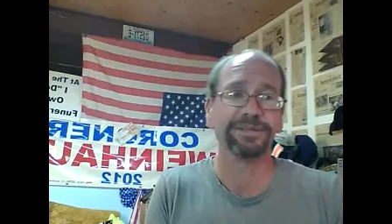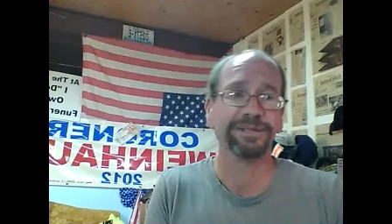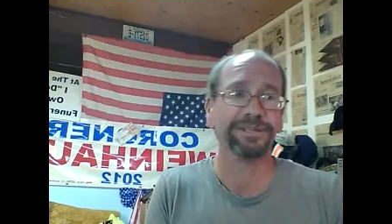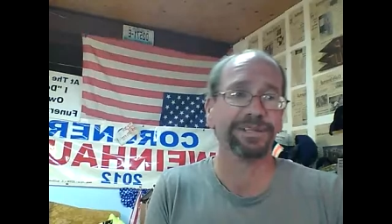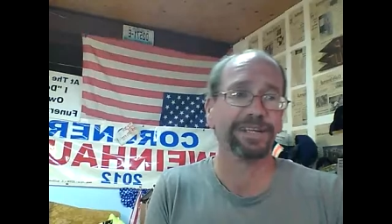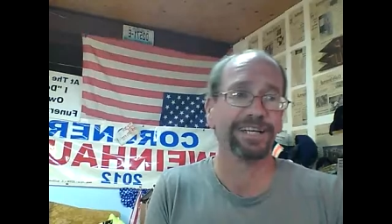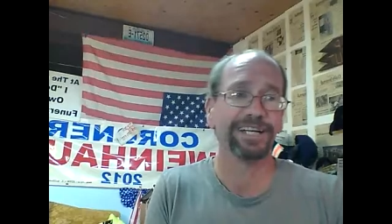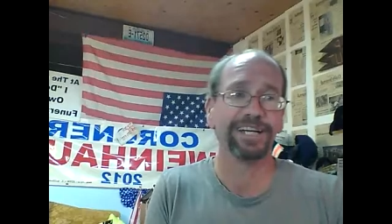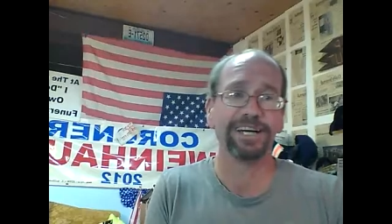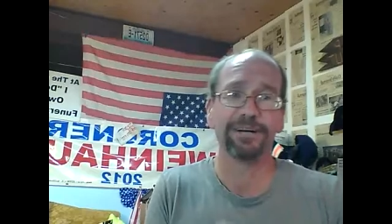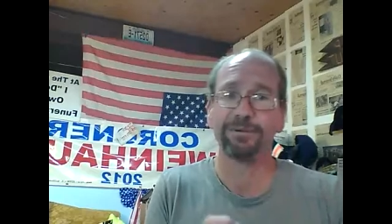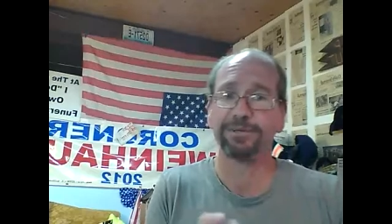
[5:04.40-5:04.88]

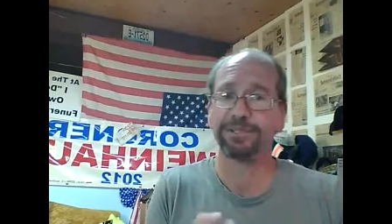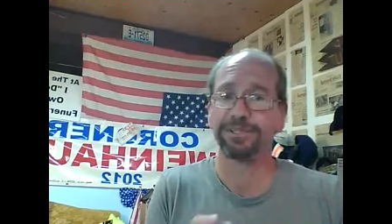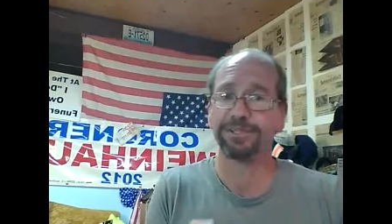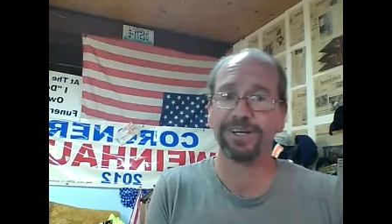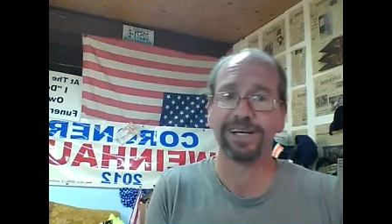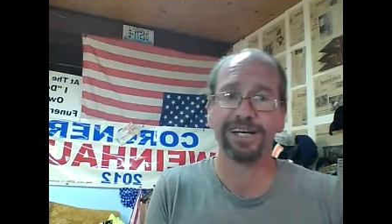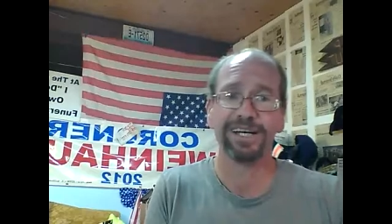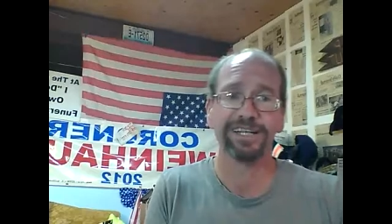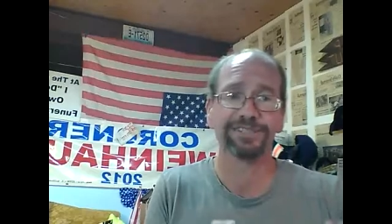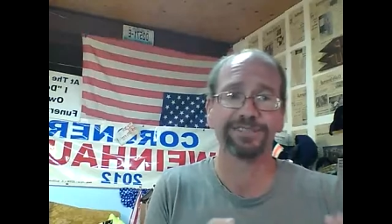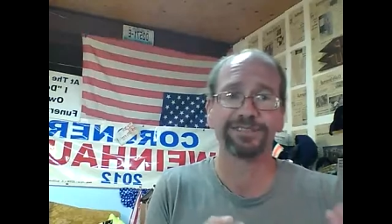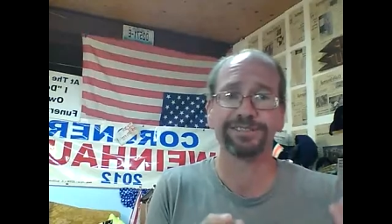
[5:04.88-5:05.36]
They come in your
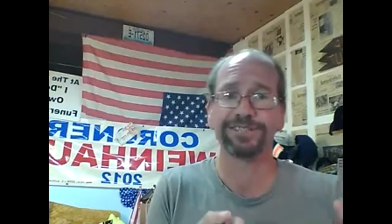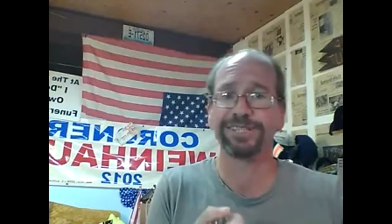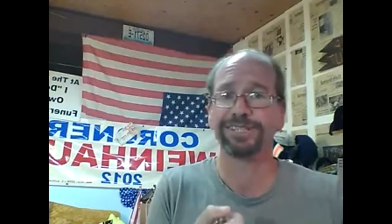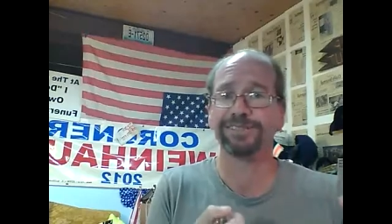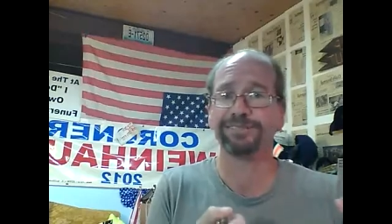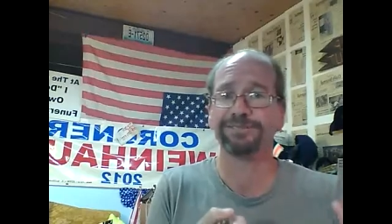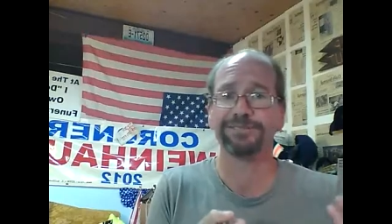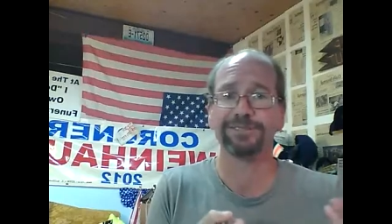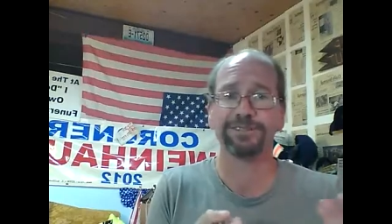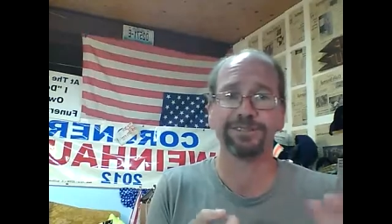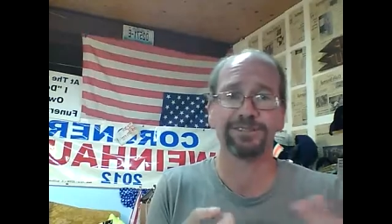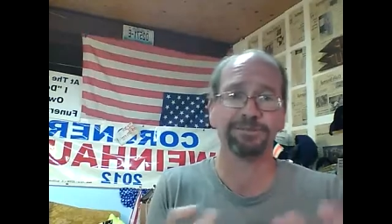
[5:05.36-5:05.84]
house because
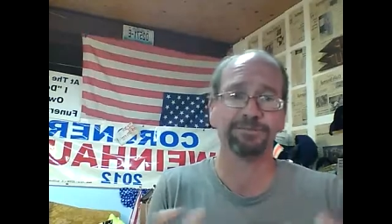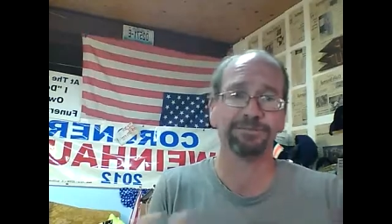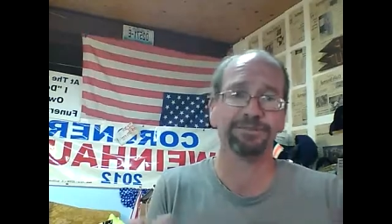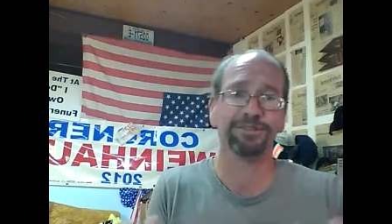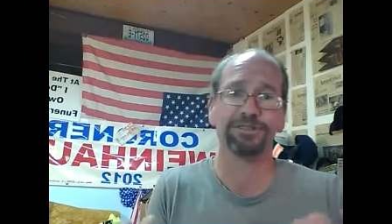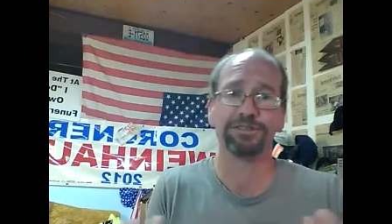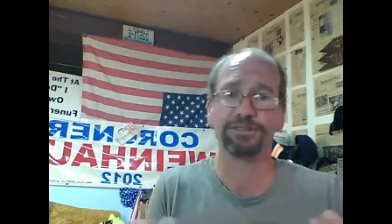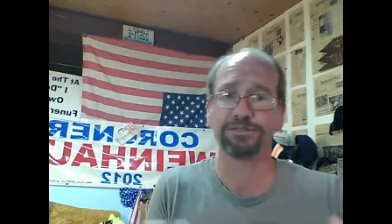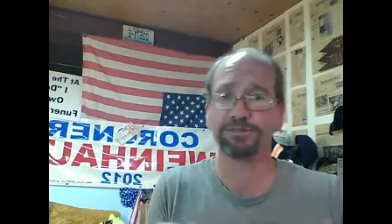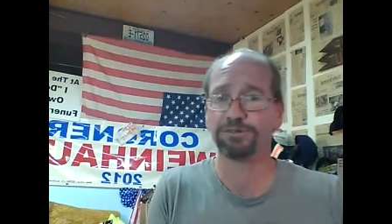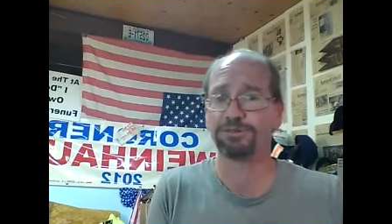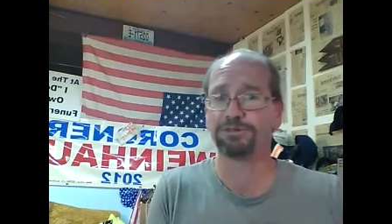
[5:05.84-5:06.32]
your
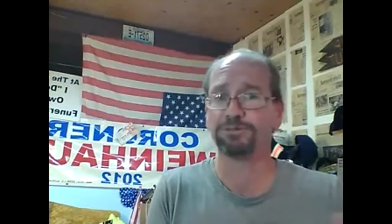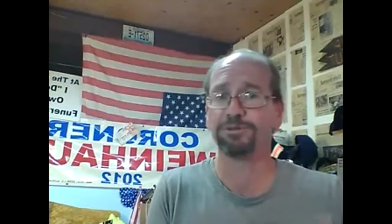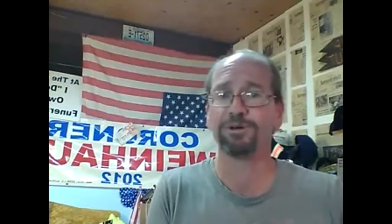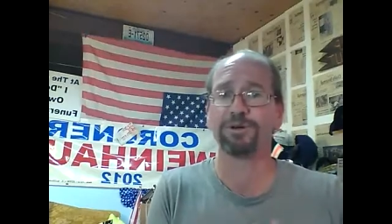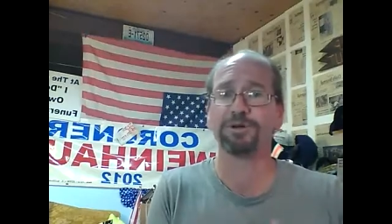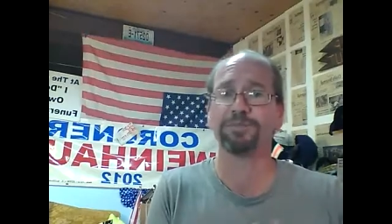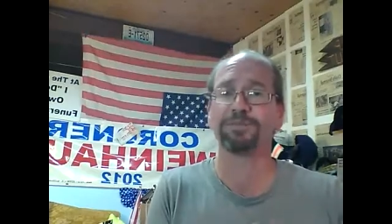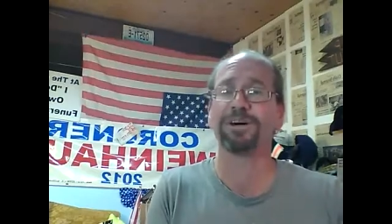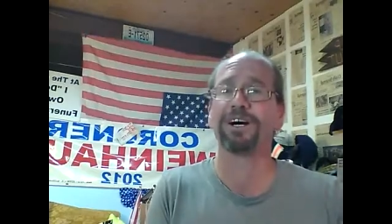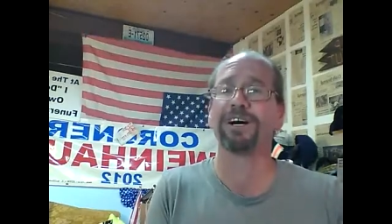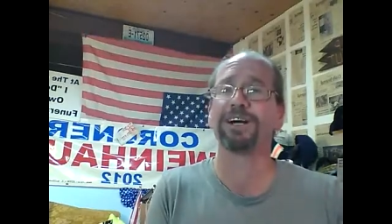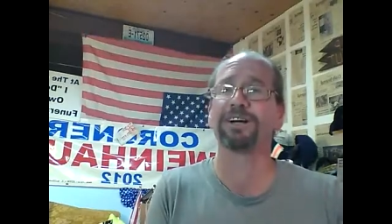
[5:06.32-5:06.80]
computers were
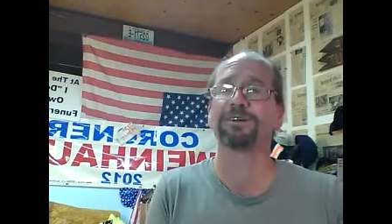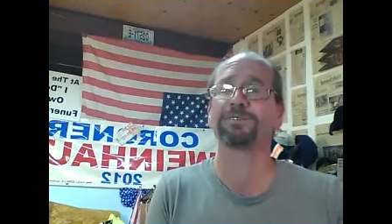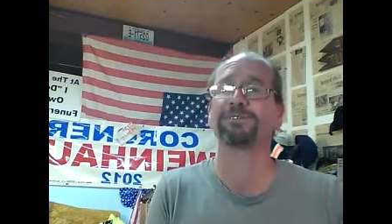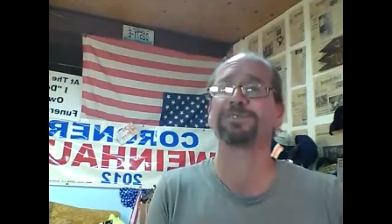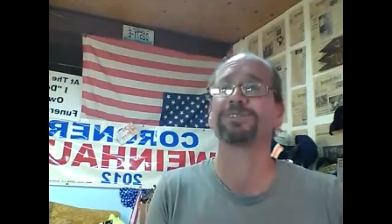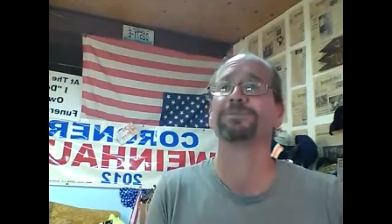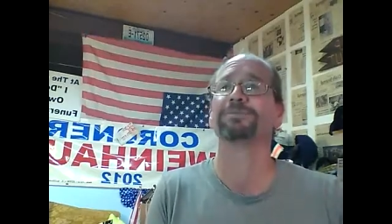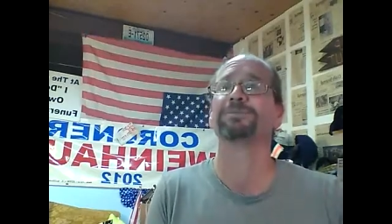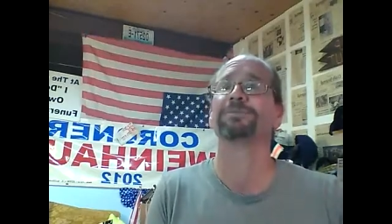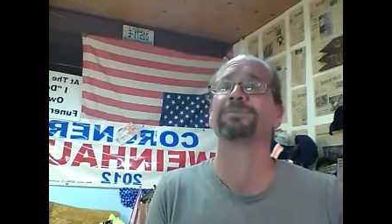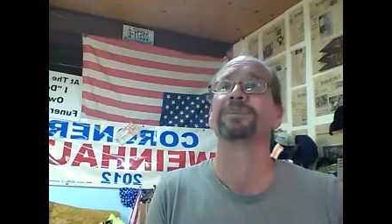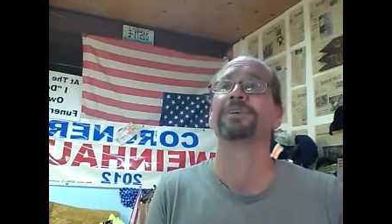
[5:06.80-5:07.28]
smoking pot or
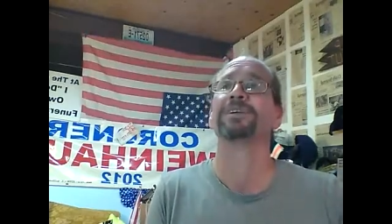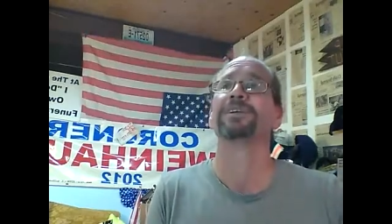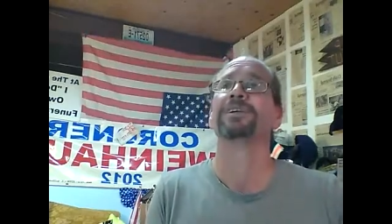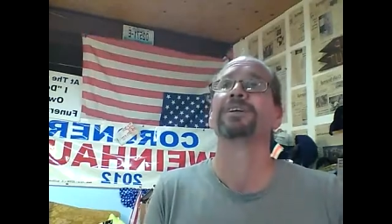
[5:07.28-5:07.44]
something.